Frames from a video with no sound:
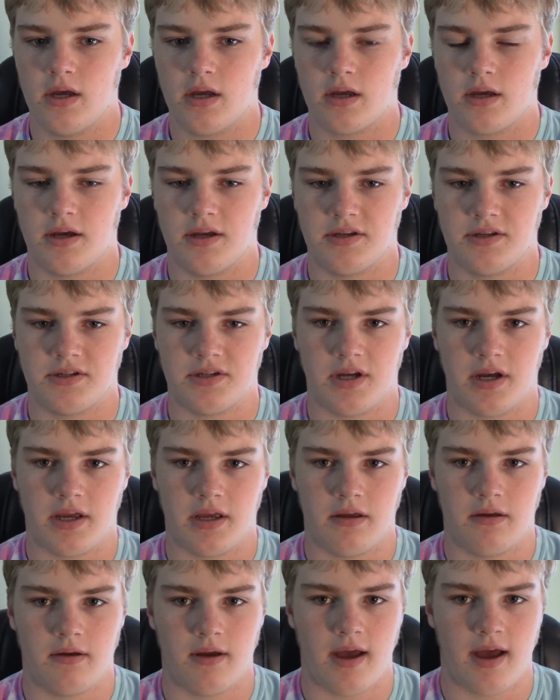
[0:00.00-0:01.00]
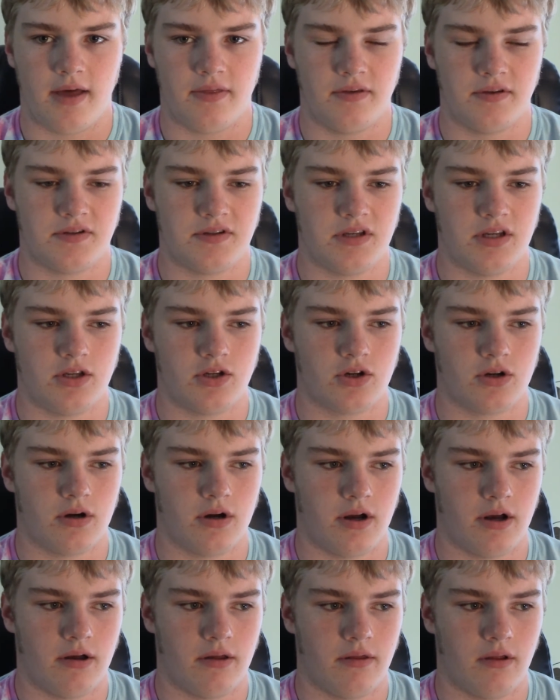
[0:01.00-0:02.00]
because I had this
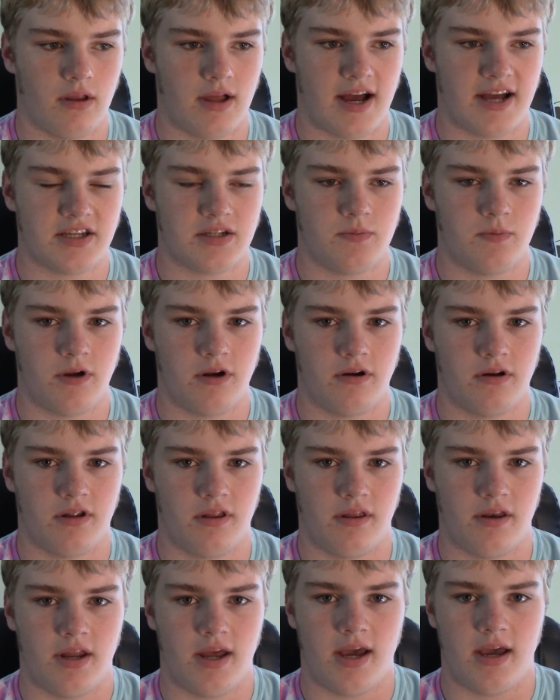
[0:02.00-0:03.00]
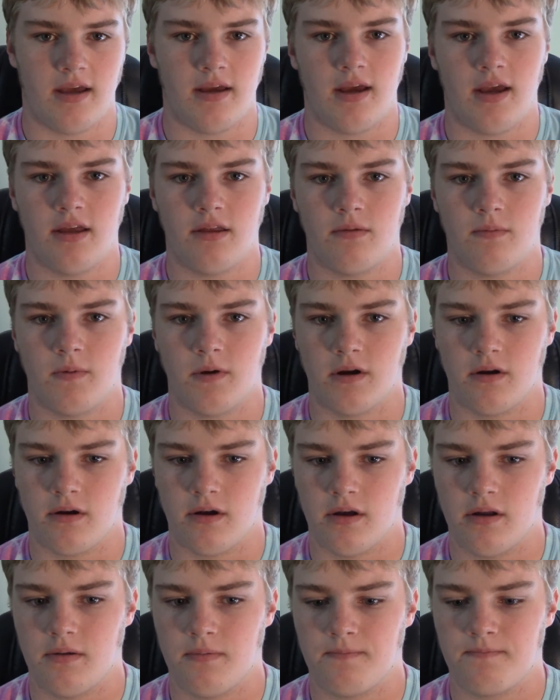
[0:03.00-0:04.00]
teacher the last period of the day, 8th
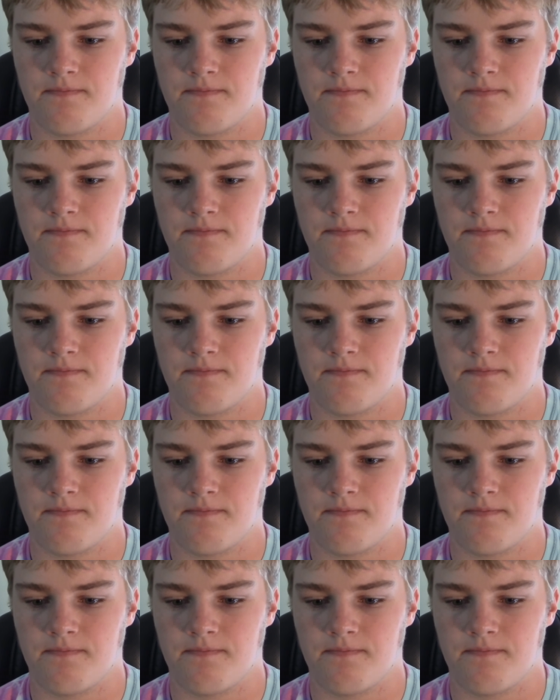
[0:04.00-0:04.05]
period.